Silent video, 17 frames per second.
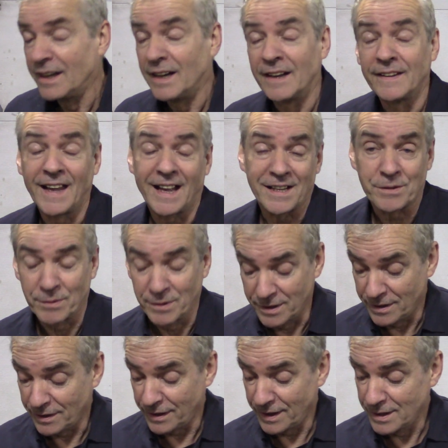And that's one
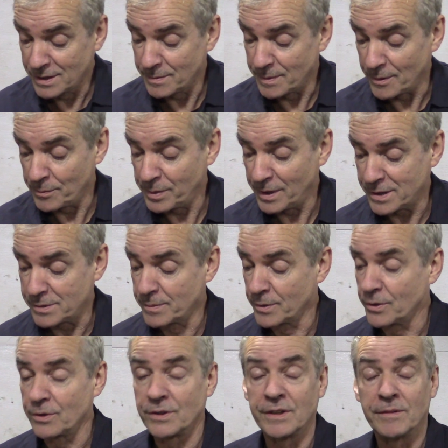of the things about plasma
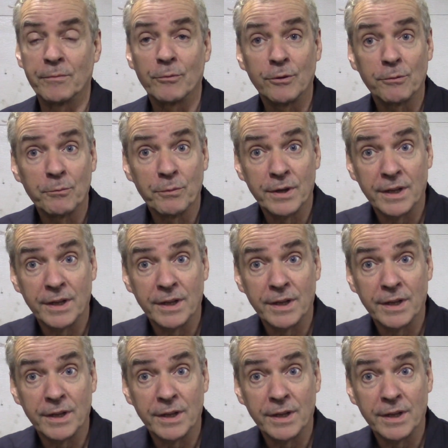cutting.